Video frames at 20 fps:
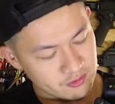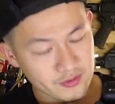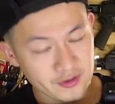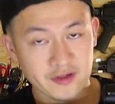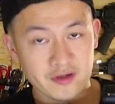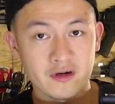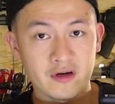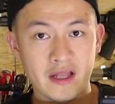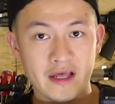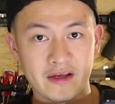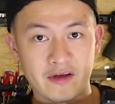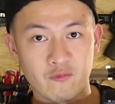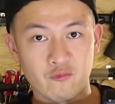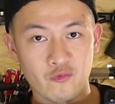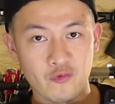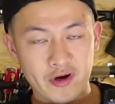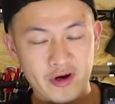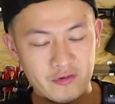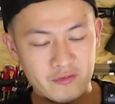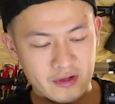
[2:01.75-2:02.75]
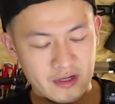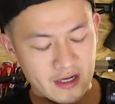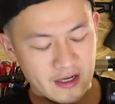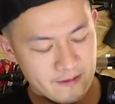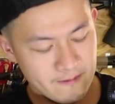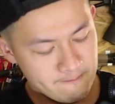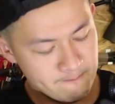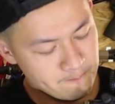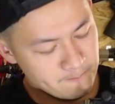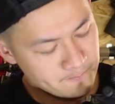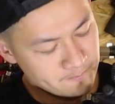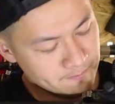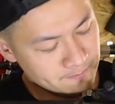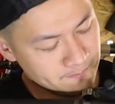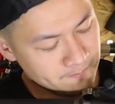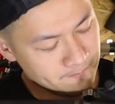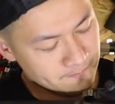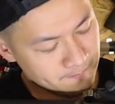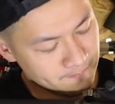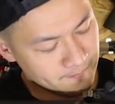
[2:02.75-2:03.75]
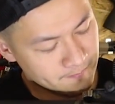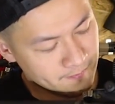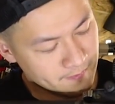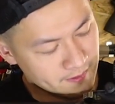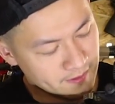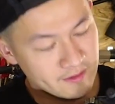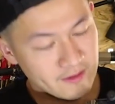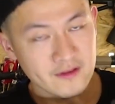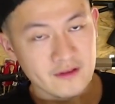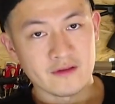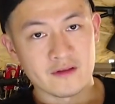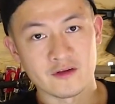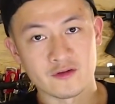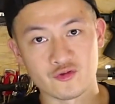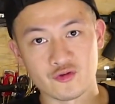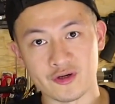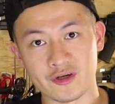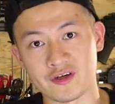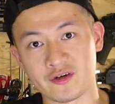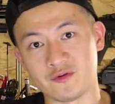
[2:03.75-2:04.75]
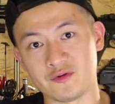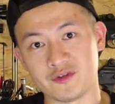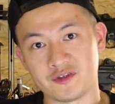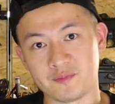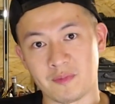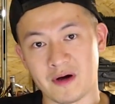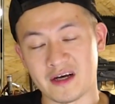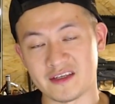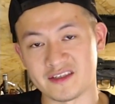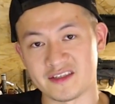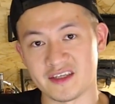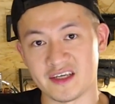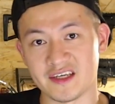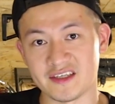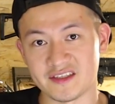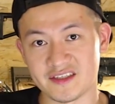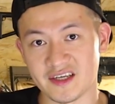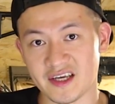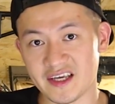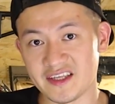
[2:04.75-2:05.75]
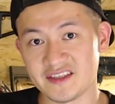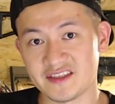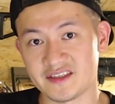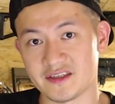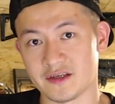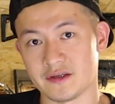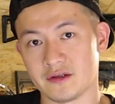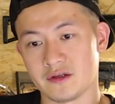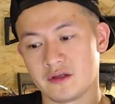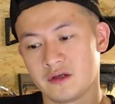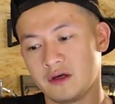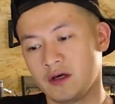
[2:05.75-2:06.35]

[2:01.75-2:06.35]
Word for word: trigger like a real gun, the trigger response is instant.